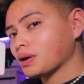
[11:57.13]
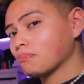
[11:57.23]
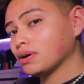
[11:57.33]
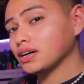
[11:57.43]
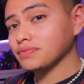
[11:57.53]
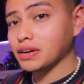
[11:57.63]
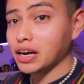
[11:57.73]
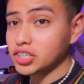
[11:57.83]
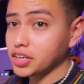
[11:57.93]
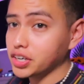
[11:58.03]
But they're
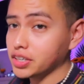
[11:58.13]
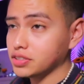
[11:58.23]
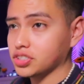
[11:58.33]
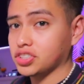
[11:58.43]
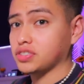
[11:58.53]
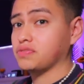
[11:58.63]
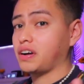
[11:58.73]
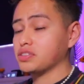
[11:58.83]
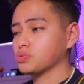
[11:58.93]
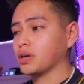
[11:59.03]
actually good, just
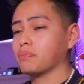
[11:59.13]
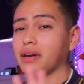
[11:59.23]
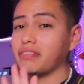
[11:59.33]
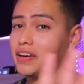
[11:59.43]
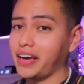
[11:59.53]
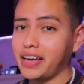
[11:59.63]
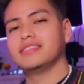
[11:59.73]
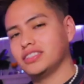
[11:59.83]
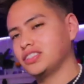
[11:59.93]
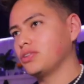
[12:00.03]
very sweet. But Levain,
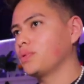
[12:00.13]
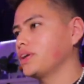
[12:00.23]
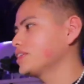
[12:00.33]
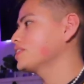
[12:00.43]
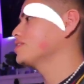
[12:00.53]
still winner.